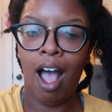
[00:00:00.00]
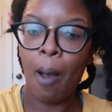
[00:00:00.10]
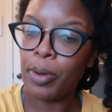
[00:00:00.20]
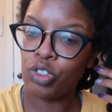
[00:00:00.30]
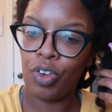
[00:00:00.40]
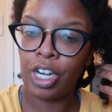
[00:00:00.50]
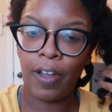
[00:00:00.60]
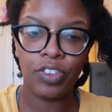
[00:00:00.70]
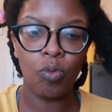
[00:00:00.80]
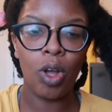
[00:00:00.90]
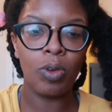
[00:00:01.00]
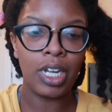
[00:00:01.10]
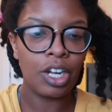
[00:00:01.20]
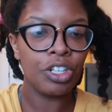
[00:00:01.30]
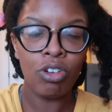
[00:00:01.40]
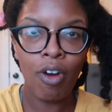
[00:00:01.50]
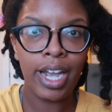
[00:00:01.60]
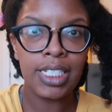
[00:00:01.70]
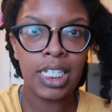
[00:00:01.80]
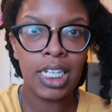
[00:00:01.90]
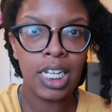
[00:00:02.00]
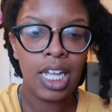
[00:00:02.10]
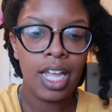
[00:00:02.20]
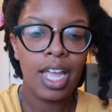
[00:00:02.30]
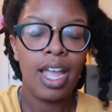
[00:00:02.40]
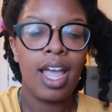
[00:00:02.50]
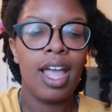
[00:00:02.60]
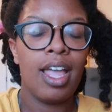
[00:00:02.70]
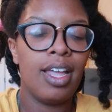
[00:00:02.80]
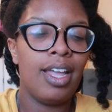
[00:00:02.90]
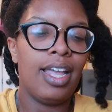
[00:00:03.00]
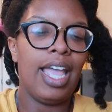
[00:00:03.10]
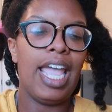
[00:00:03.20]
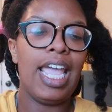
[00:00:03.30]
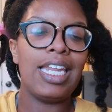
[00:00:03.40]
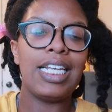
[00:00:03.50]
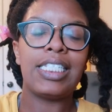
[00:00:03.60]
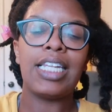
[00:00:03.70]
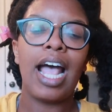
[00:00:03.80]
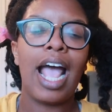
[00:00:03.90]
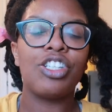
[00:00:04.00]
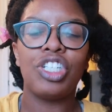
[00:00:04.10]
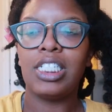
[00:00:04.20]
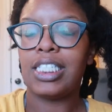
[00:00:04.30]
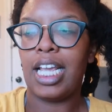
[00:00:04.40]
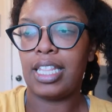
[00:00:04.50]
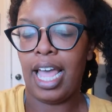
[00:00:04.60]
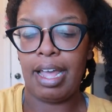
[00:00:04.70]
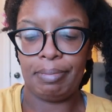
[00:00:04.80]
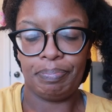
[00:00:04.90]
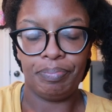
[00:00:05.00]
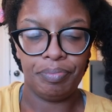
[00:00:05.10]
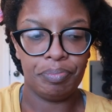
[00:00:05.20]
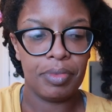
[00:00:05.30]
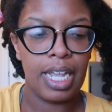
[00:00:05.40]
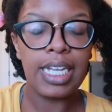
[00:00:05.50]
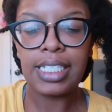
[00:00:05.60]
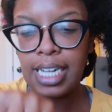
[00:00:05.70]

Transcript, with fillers: almost running off the road. Like, are you crazy? and it's not i shouldn't say that it's